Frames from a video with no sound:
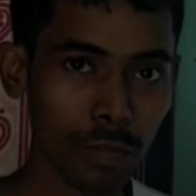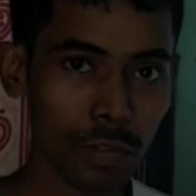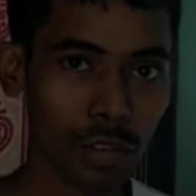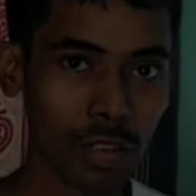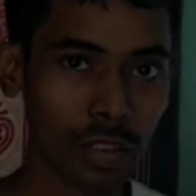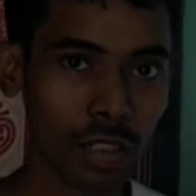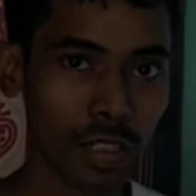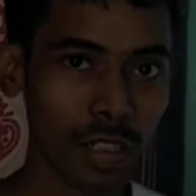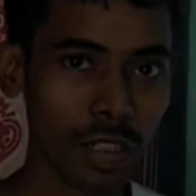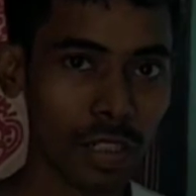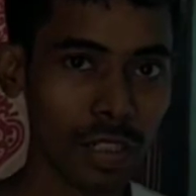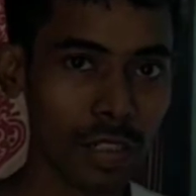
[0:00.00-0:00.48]

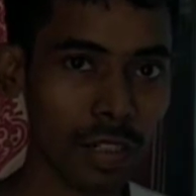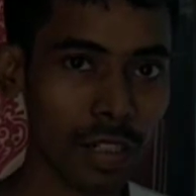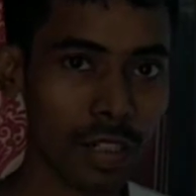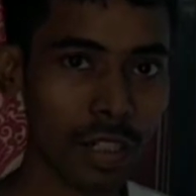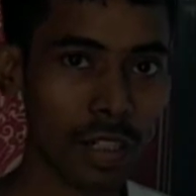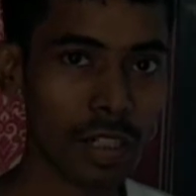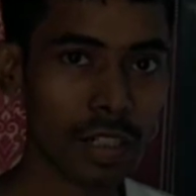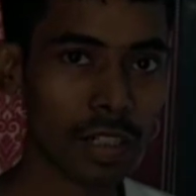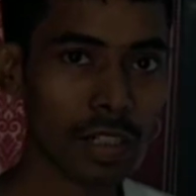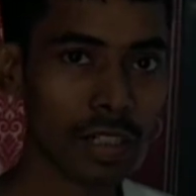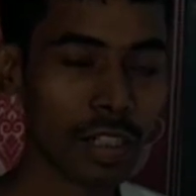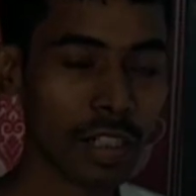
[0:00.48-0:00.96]
Okay.
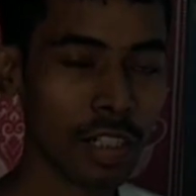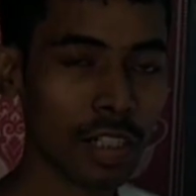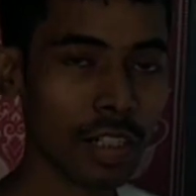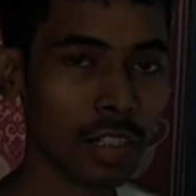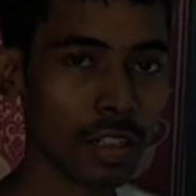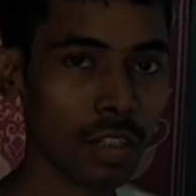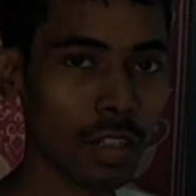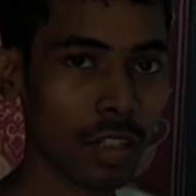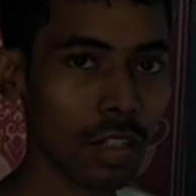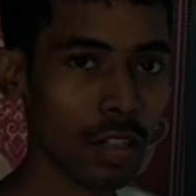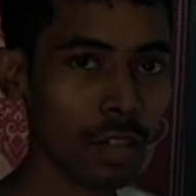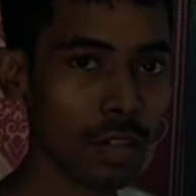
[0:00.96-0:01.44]
Till
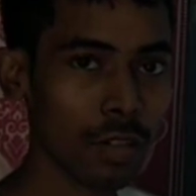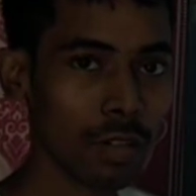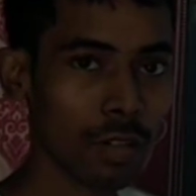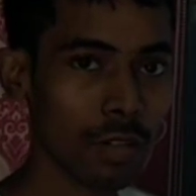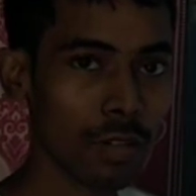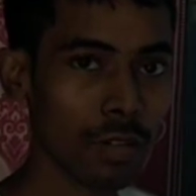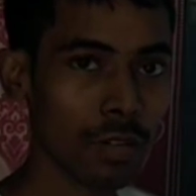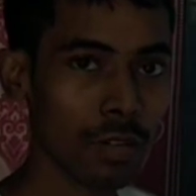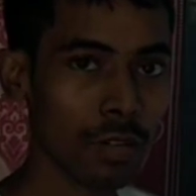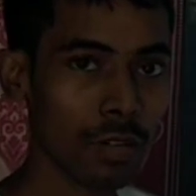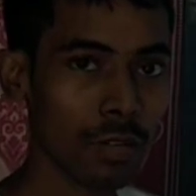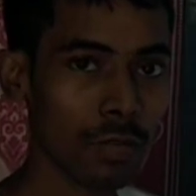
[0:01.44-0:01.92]
now,
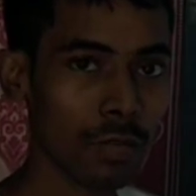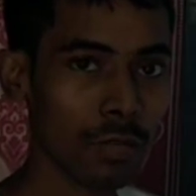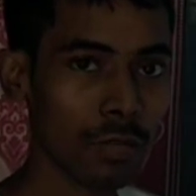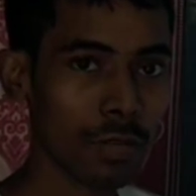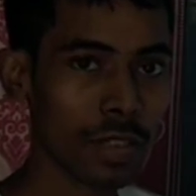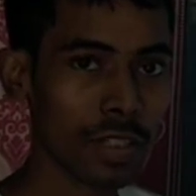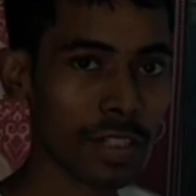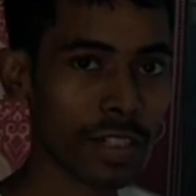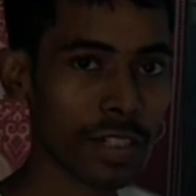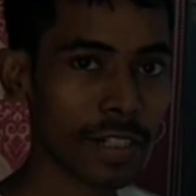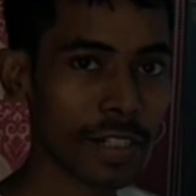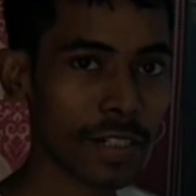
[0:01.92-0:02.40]
we
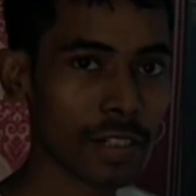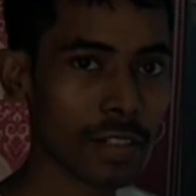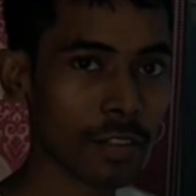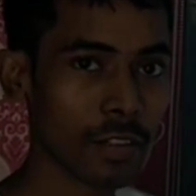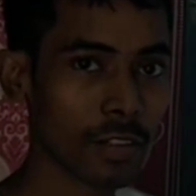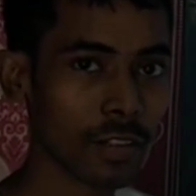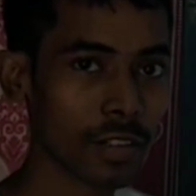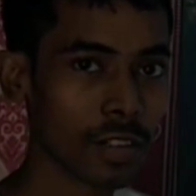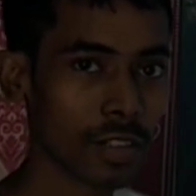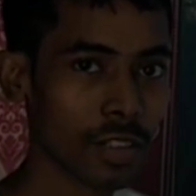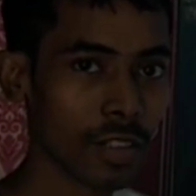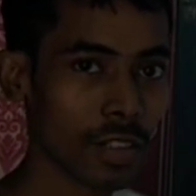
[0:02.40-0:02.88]
didn't
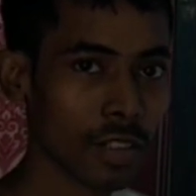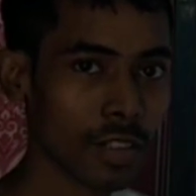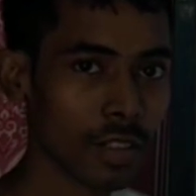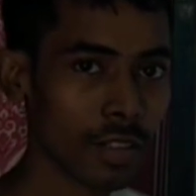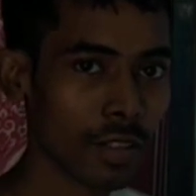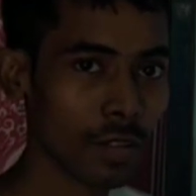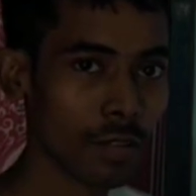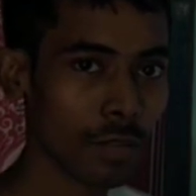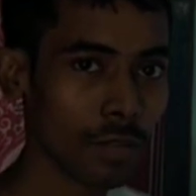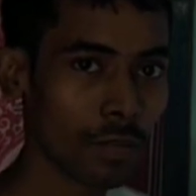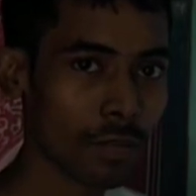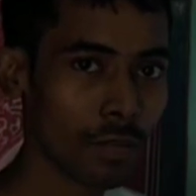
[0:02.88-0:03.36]
got
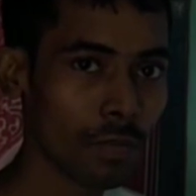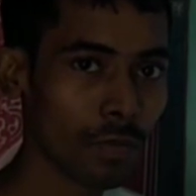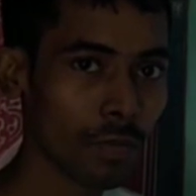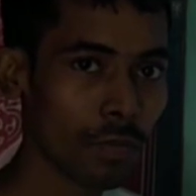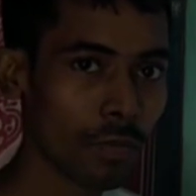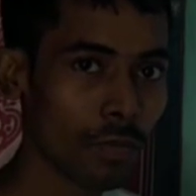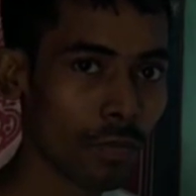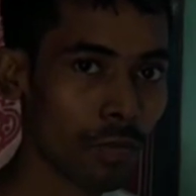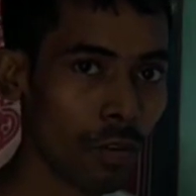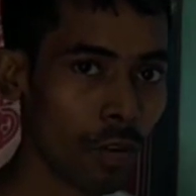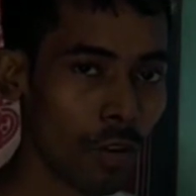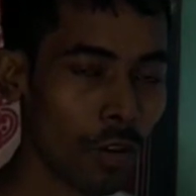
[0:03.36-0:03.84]
any
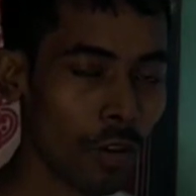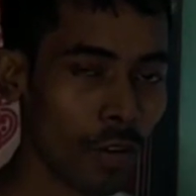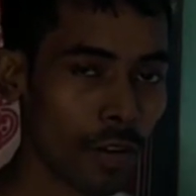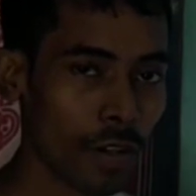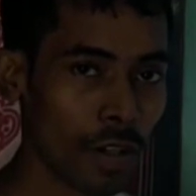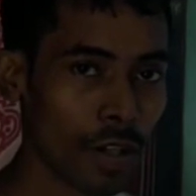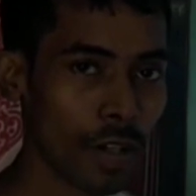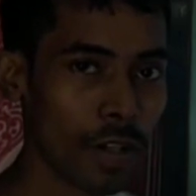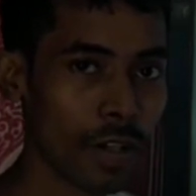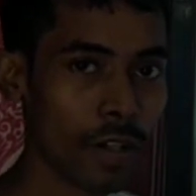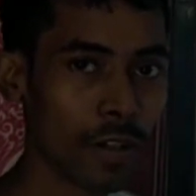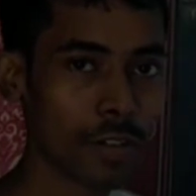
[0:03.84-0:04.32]

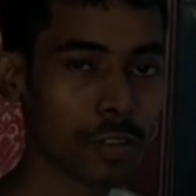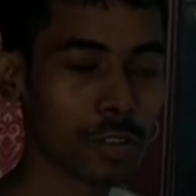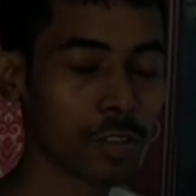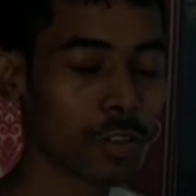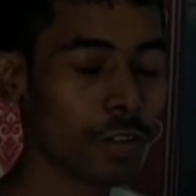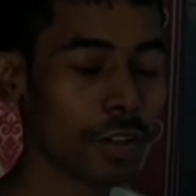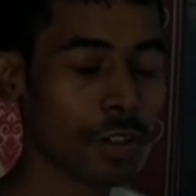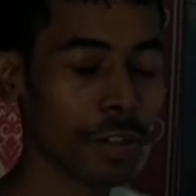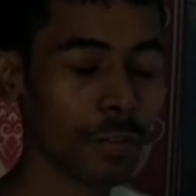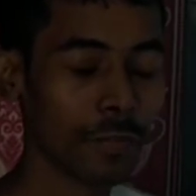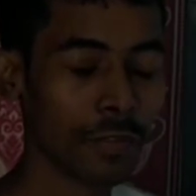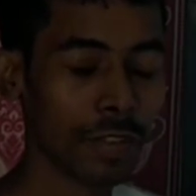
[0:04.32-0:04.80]
fauna.
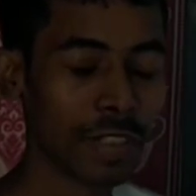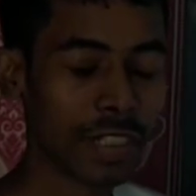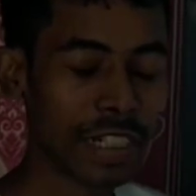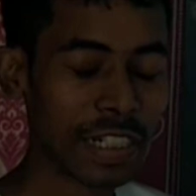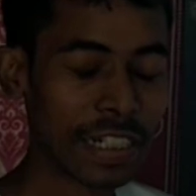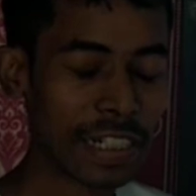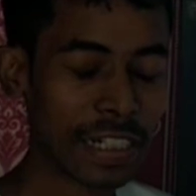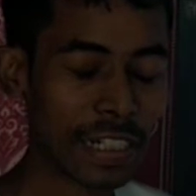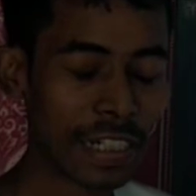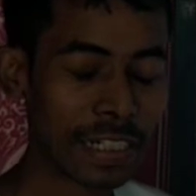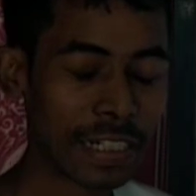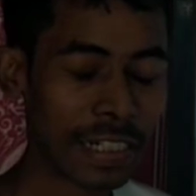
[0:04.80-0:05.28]
Sorry, we
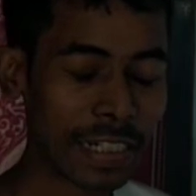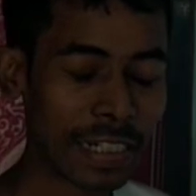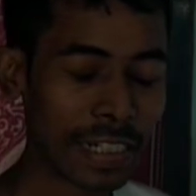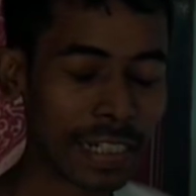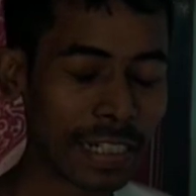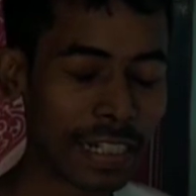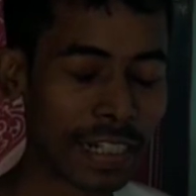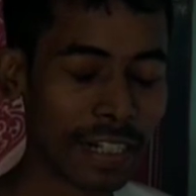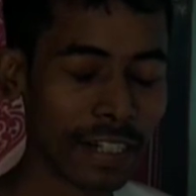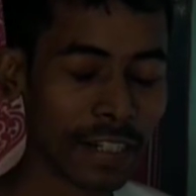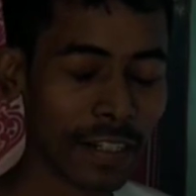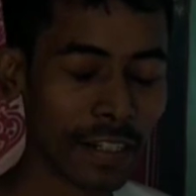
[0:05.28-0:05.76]
didn't
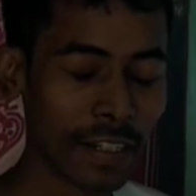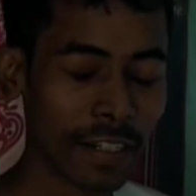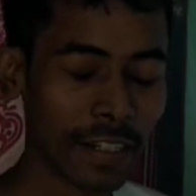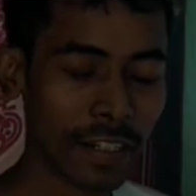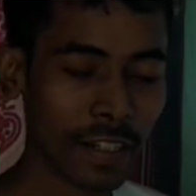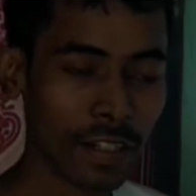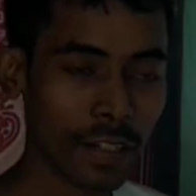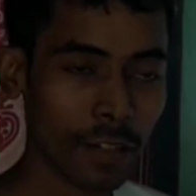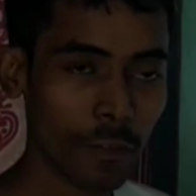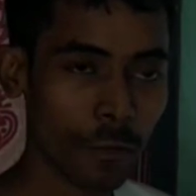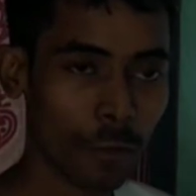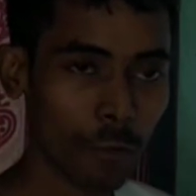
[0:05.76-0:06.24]
get
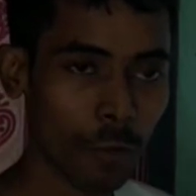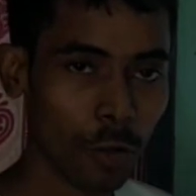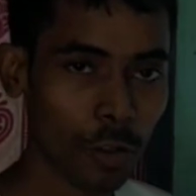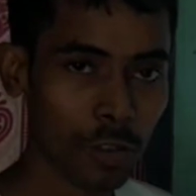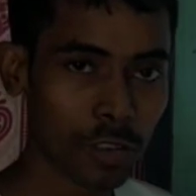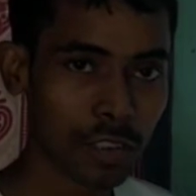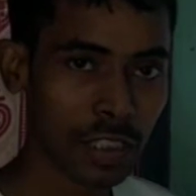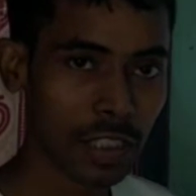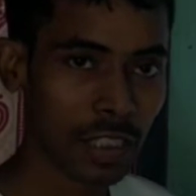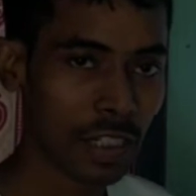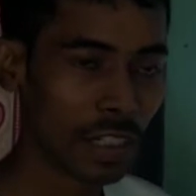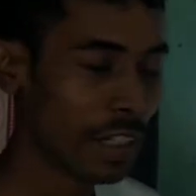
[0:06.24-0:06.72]
any
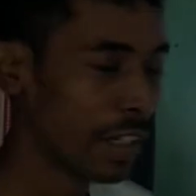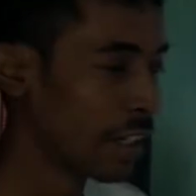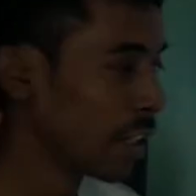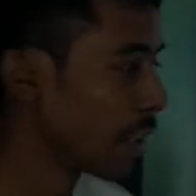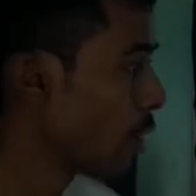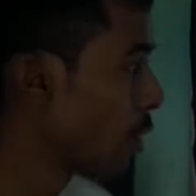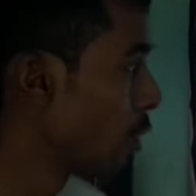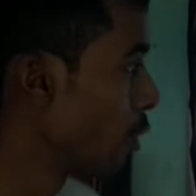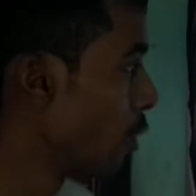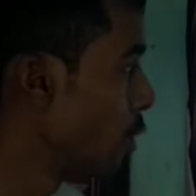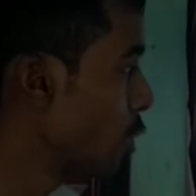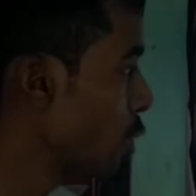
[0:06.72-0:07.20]
fossil. Here
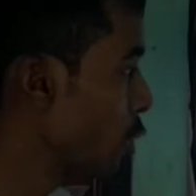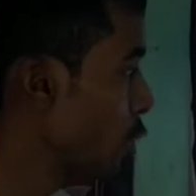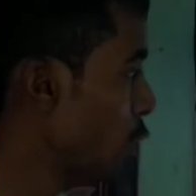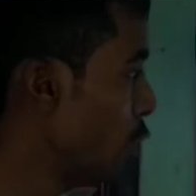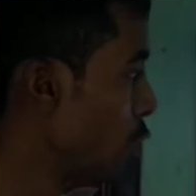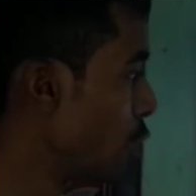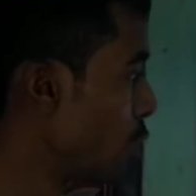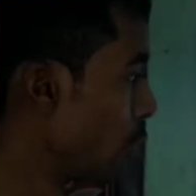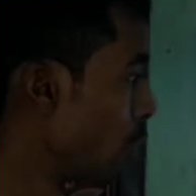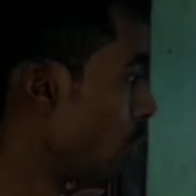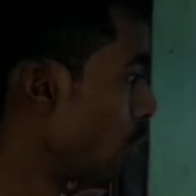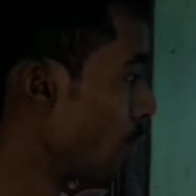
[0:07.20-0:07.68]
also,
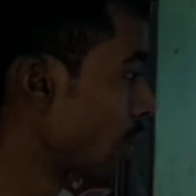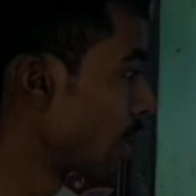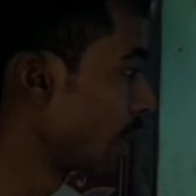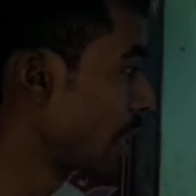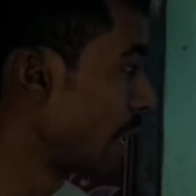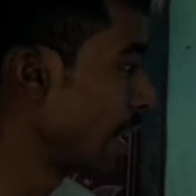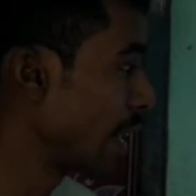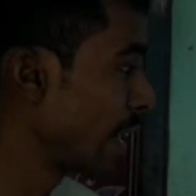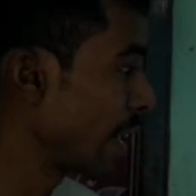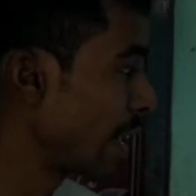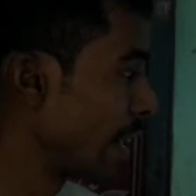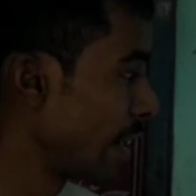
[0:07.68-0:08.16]
you won't
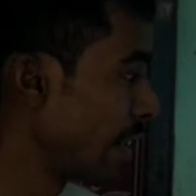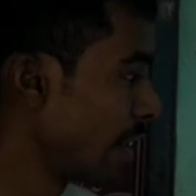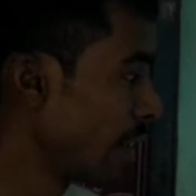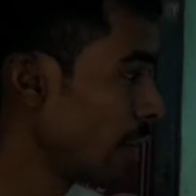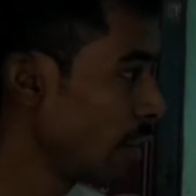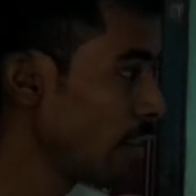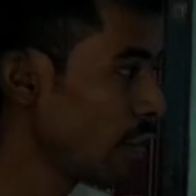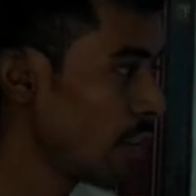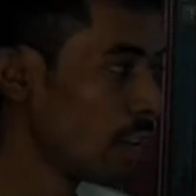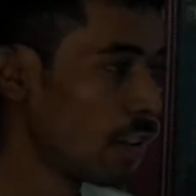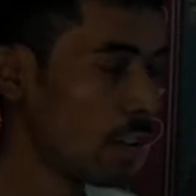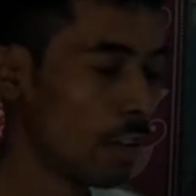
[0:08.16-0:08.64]
get any
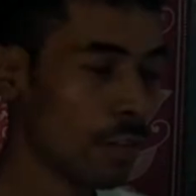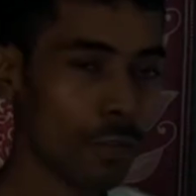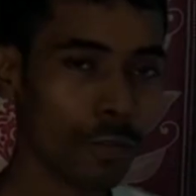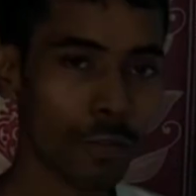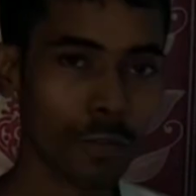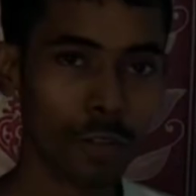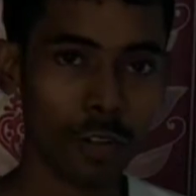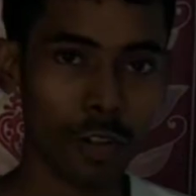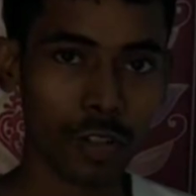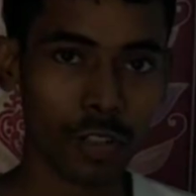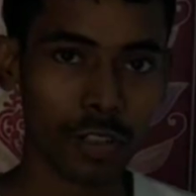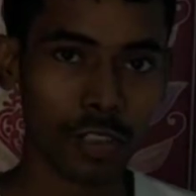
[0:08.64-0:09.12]

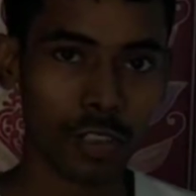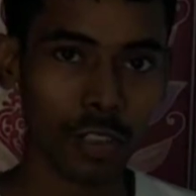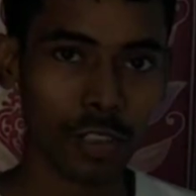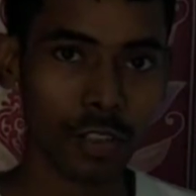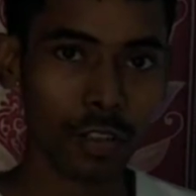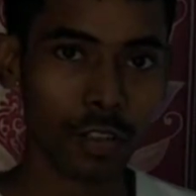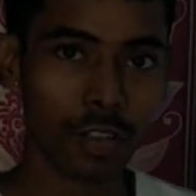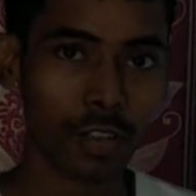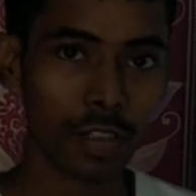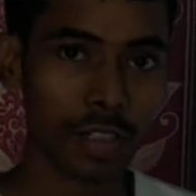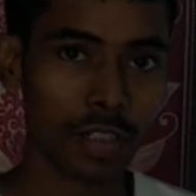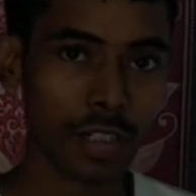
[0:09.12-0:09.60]
fossil.
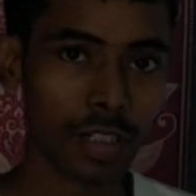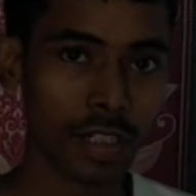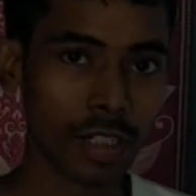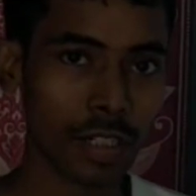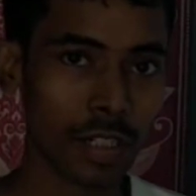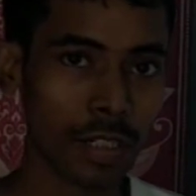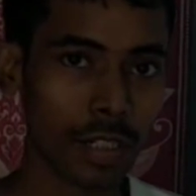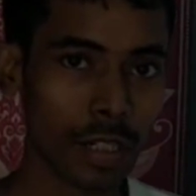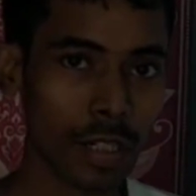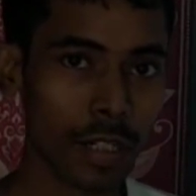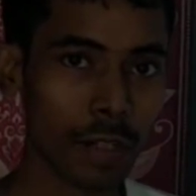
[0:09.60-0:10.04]
Okay.